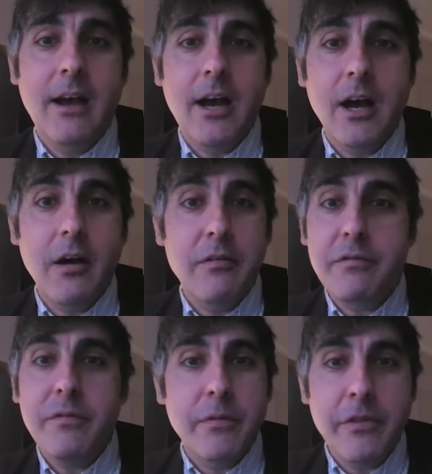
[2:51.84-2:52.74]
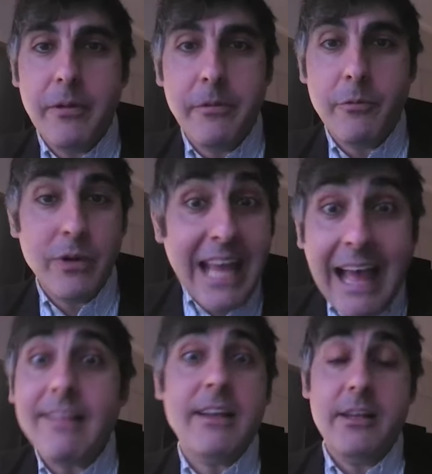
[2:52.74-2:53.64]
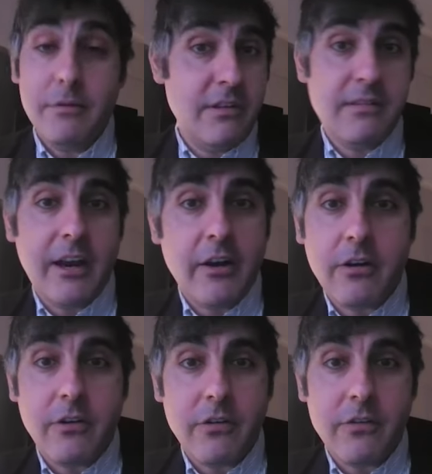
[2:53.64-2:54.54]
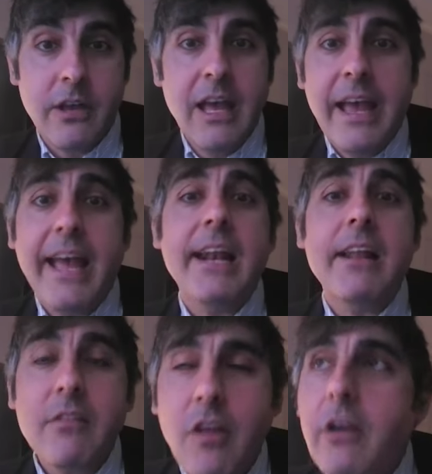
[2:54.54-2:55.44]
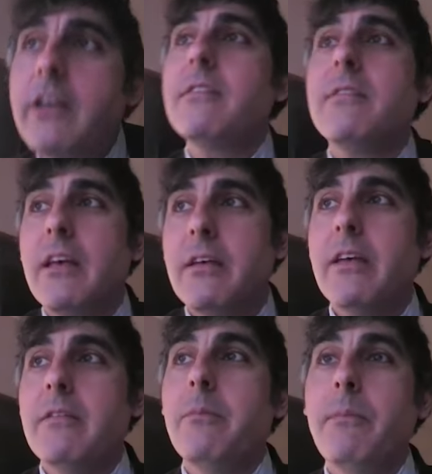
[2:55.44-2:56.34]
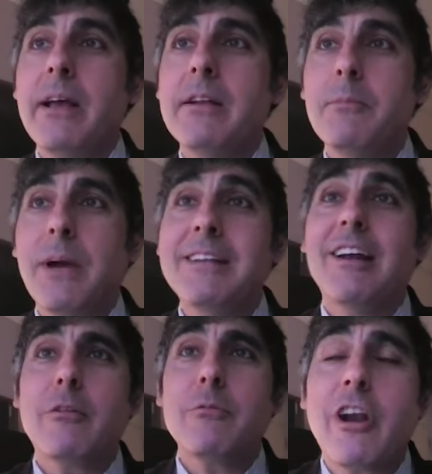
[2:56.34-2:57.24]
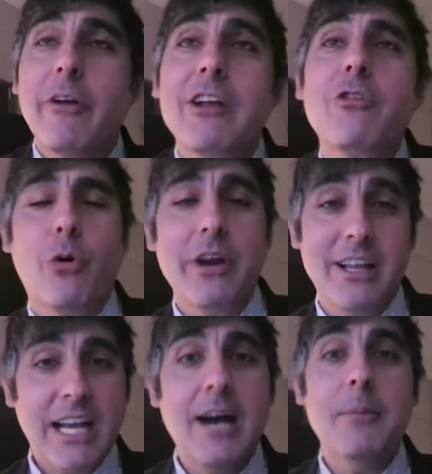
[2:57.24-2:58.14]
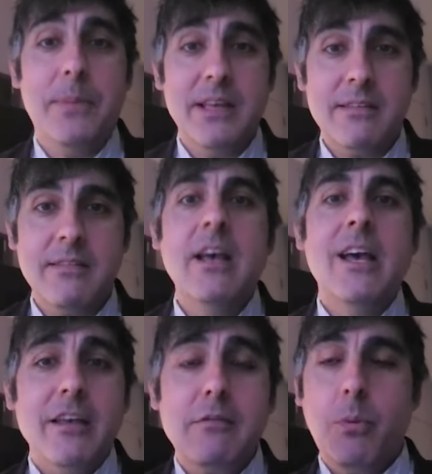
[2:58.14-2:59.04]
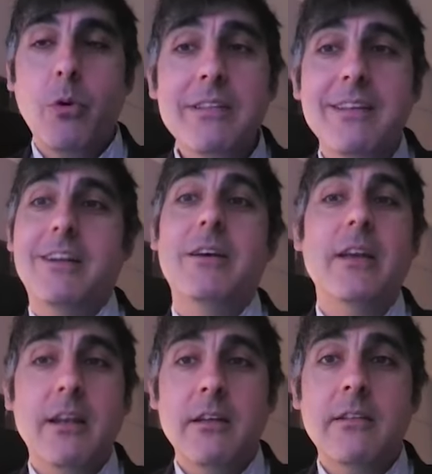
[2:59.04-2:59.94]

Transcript: of the the reality of these characters. And as long as uh, uh my my directorial compass is pointed in a, in a